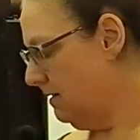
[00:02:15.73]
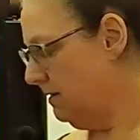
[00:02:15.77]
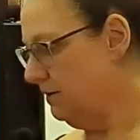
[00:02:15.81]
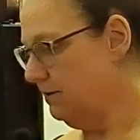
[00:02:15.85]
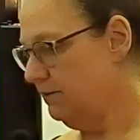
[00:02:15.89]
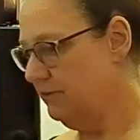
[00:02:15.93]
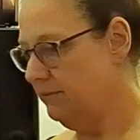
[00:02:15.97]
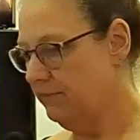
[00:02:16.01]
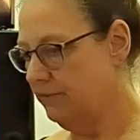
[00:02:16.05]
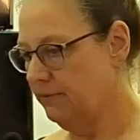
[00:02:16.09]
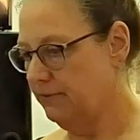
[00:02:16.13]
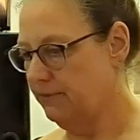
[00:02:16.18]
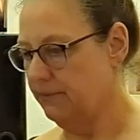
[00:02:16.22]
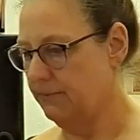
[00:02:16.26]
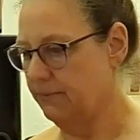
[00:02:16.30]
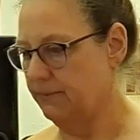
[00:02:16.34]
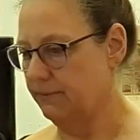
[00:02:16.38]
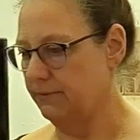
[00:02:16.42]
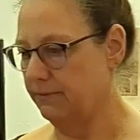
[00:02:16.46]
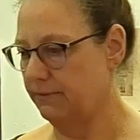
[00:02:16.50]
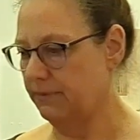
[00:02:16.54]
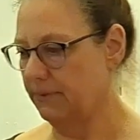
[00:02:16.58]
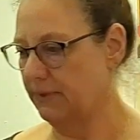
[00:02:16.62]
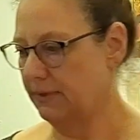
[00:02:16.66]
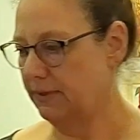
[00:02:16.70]
Oh,
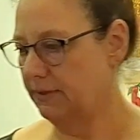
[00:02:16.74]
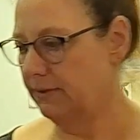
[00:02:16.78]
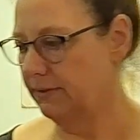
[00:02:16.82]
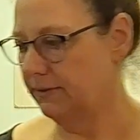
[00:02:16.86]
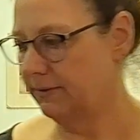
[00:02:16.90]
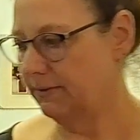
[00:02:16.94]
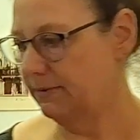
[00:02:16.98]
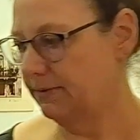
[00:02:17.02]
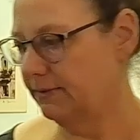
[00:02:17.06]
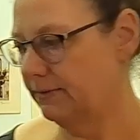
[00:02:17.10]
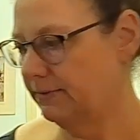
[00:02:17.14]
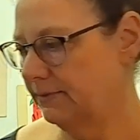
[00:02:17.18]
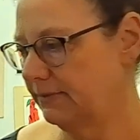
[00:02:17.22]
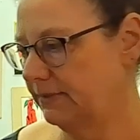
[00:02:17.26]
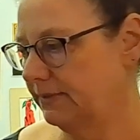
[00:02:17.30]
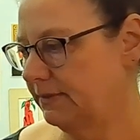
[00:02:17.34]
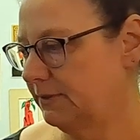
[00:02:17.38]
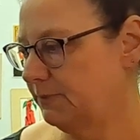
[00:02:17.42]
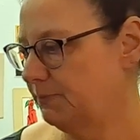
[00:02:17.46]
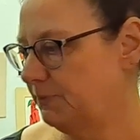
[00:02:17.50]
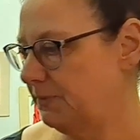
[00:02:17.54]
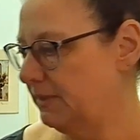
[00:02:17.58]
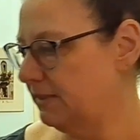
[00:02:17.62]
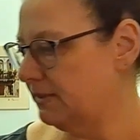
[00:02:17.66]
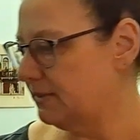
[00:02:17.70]

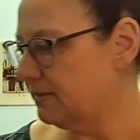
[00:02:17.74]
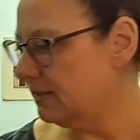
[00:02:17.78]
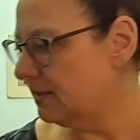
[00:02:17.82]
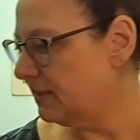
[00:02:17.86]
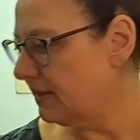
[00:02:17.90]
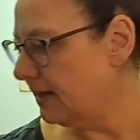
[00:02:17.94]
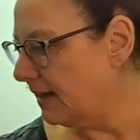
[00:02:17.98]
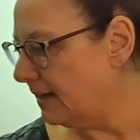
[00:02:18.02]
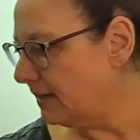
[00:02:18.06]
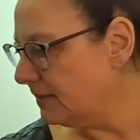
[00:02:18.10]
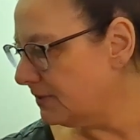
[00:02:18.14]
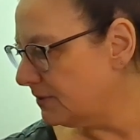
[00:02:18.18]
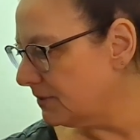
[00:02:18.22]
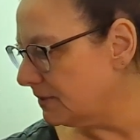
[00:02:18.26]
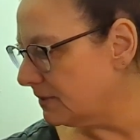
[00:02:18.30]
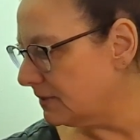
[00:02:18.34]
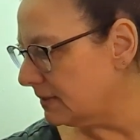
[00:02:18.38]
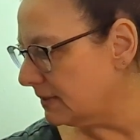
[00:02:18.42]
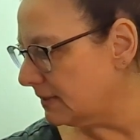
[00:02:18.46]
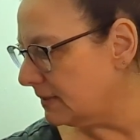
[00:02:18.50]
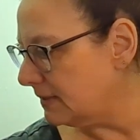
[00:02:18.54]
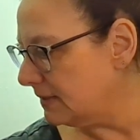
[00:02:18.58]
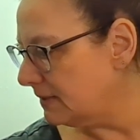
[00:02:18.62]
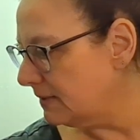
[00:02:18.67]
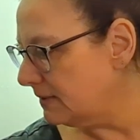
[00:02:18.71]
this pizza
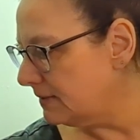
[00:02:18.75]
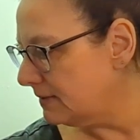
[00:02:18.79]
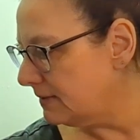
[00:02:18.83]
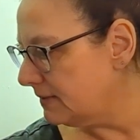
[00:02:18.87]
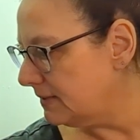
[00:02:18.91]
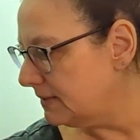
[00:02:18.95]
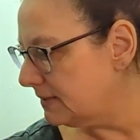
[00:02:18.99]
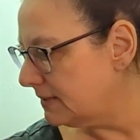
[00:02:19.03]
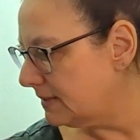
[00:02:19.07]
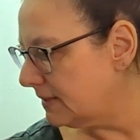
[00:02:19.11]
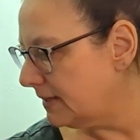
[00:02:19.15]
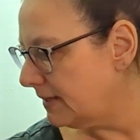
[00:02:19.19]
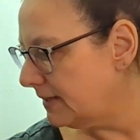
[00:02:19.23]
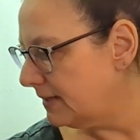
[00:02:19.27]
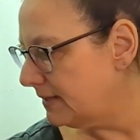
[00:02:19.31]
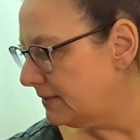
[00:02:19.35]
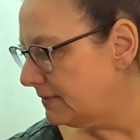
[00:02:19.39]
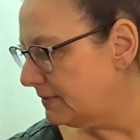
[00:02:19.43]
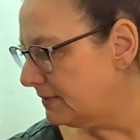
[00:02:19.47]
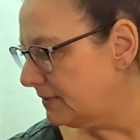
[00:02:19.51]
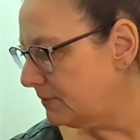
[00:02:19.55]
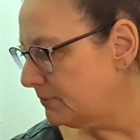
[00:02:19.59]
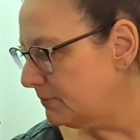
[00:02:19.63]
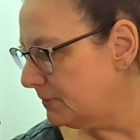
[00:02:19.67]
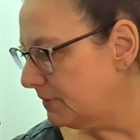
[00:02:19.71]
actually needs a
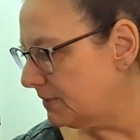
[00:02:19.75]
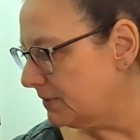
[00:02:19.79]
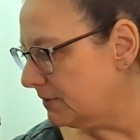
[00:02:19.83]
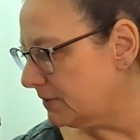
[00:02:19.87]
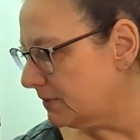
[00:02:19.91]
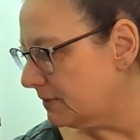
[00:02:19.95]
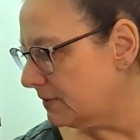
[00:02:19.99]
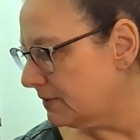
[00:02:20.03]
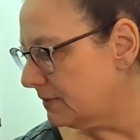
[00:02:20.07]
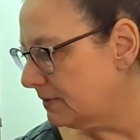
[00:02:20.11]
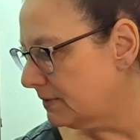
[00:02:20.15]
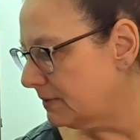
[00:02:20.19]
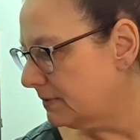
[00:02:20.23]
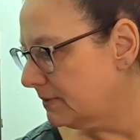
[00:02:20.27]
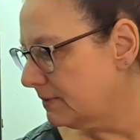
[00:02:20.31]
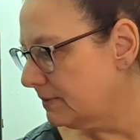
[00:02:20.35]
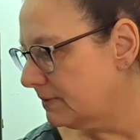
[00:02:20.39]
higher temperature.